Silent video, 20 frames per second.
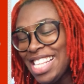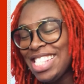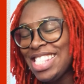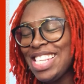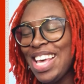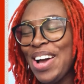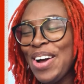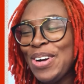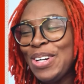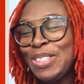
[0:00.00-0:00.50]

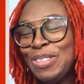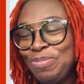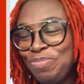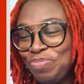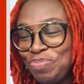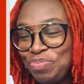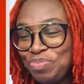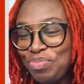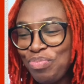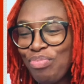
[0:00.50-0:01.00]
So
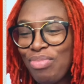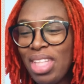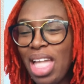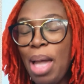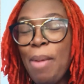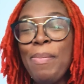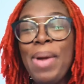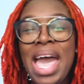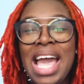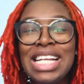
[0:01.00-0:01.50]

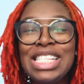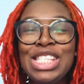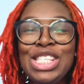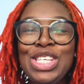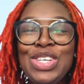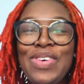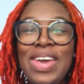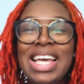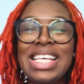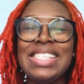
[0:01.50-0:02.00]
back
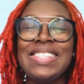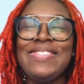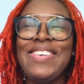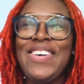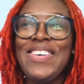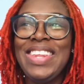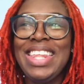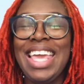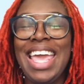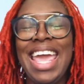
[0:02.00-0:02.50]
to
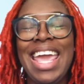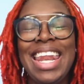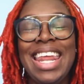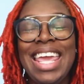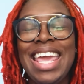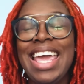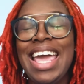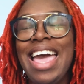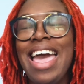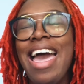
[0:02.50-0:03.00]

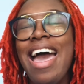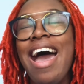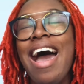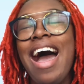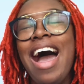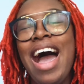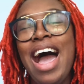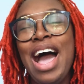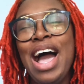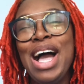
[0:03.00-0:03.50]
exfoliating.
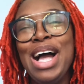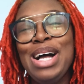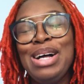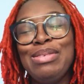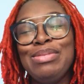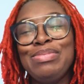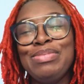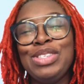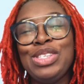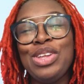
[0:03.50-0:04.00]

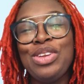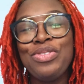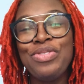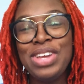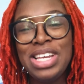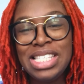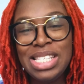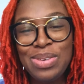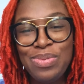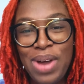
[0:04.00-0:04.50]
So the
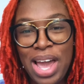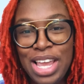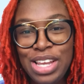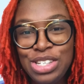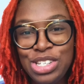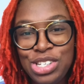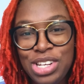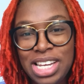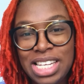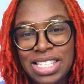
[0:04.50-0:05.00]
reason why
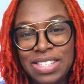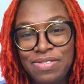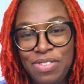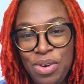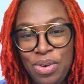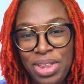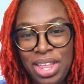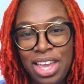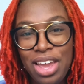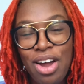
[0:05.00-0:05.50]
you should
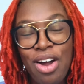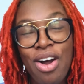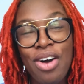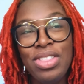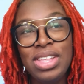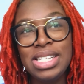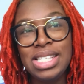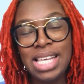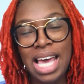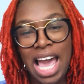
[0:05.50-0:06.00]
exfoliate
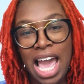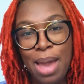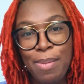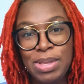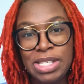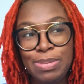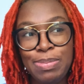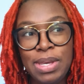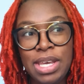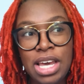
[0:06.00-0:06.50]
all the
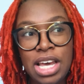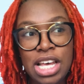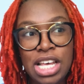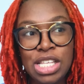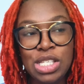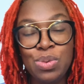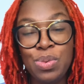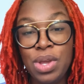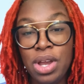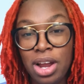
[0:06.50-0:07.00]
time is
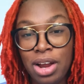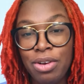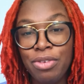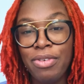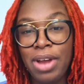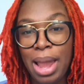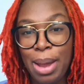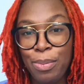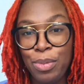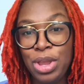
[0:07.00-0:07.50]
because we are
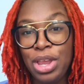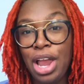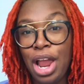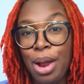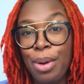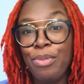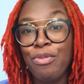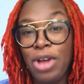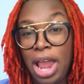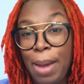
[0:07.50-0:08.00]

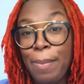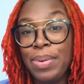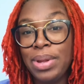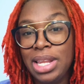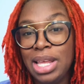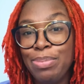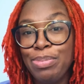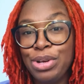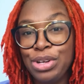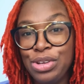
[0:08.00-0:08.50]

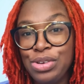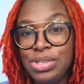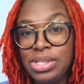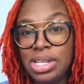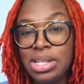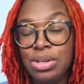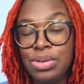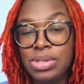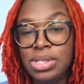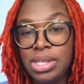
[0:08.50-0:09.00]
rapidly
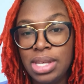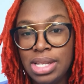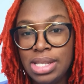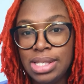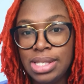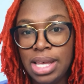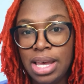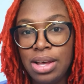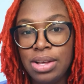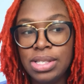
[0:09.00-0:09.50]
producing new
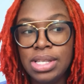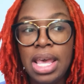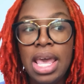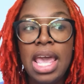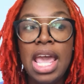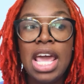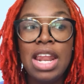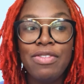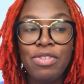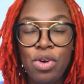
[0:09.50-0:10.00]
skin cells.
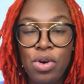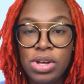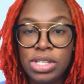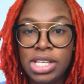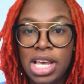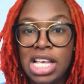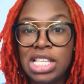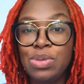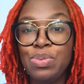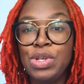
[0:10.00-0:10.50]
And of
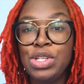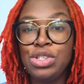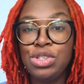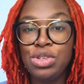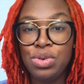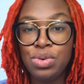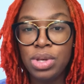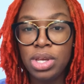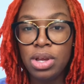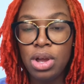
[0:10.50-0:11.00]
course, as we
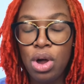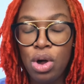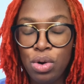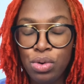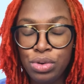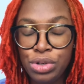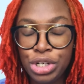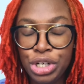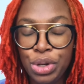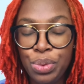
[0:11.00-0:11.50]
do get
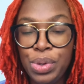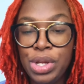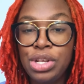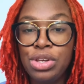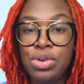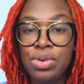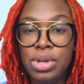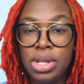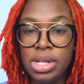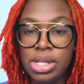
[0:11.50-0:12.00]
older, we
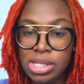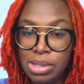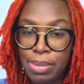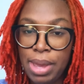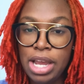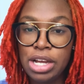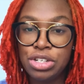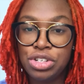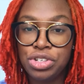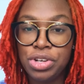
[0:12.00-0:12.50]
do need
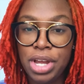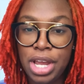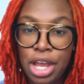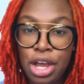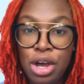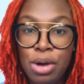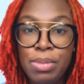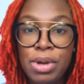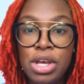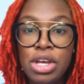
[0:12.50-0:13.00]
some extra
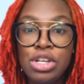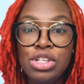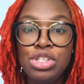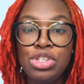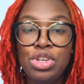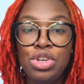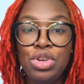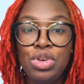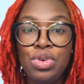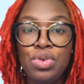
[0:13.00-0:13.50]
help
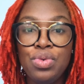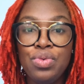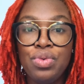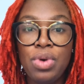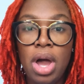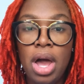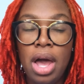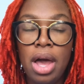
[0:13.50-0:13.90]
to